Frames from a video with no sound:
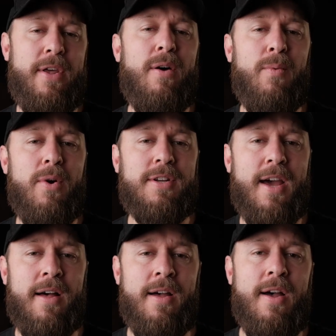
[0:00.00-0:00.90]
then I worked
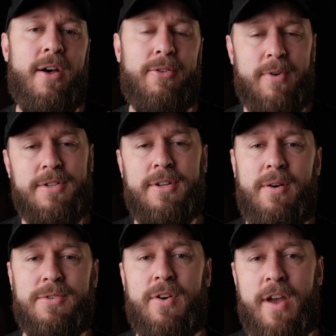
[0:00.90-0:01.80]
out the reason I
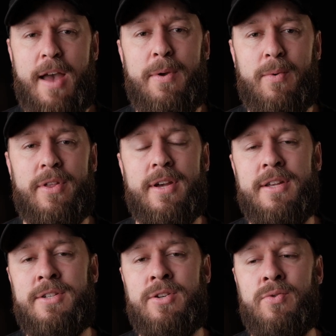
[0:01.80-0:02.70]
was so happy with it
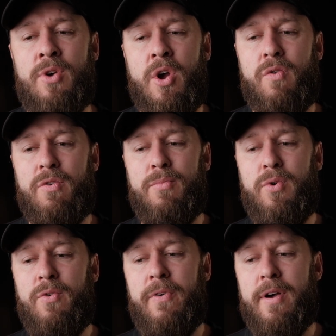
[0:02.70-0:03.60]
is to
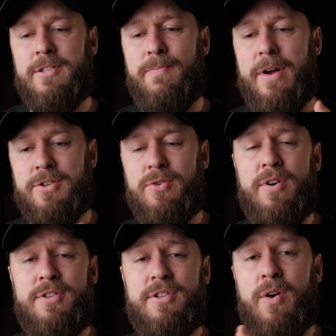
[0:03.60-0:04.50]
remove as much
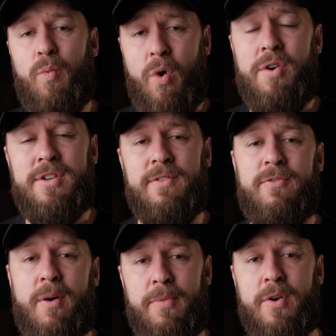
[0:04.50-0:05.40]
noise as I wanted
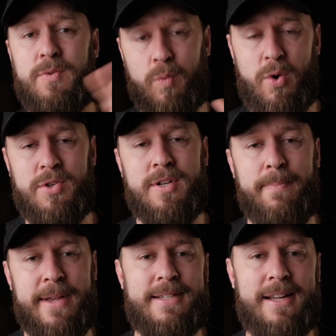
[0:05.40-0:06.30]
from those worst and best